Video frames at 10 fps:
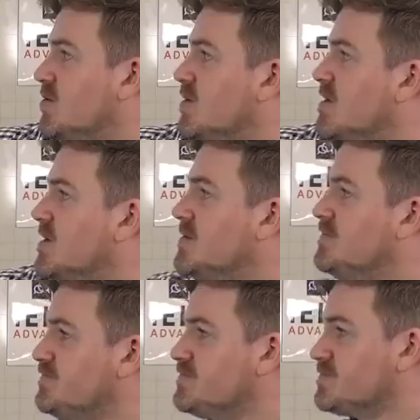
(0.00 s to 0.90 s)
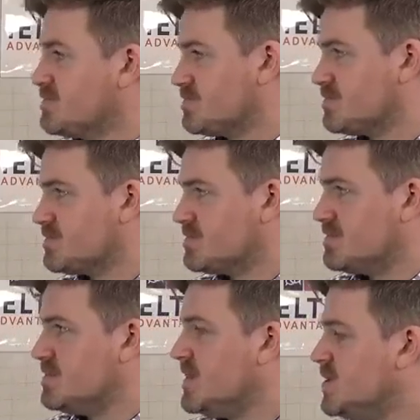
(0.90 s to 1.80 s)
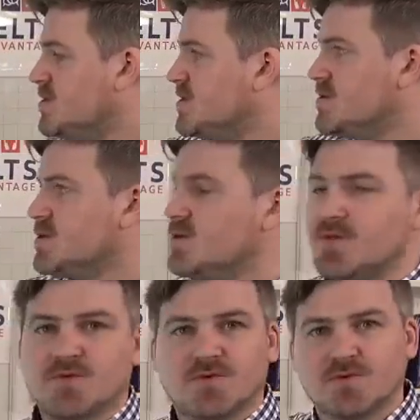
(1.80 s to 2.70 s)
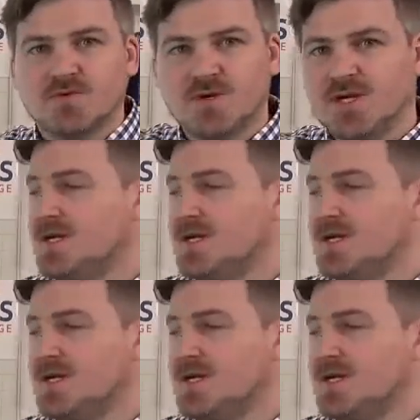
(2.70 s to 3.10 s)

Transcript: work. You're just going to go through